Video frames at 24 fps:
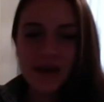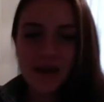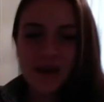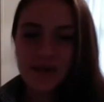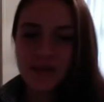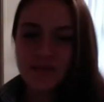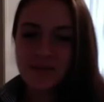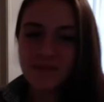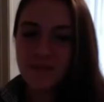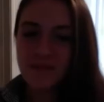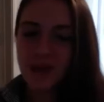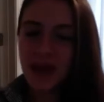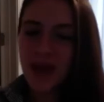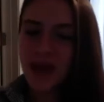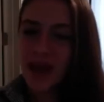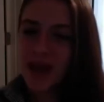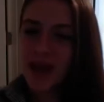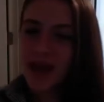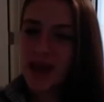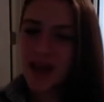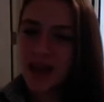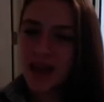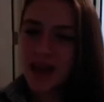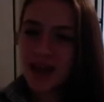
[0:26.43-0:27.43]

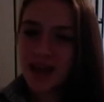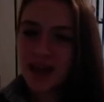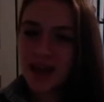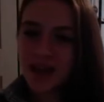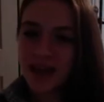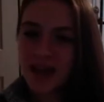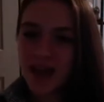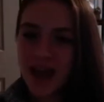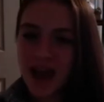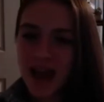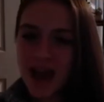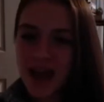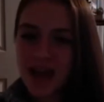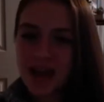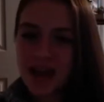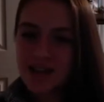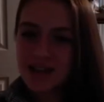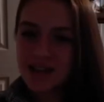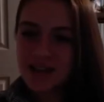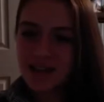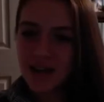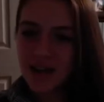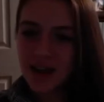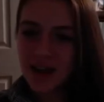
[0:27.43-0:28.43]
may I
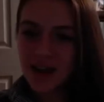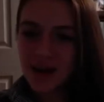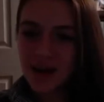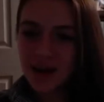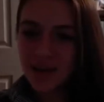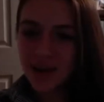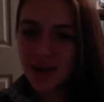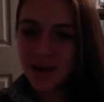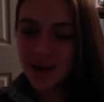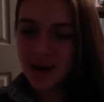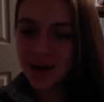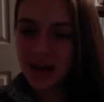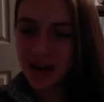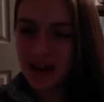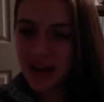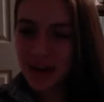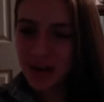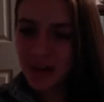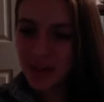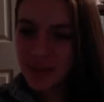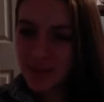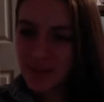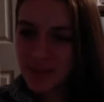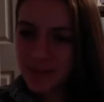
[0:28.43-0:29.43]
ask her
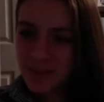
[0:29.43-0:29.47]
name?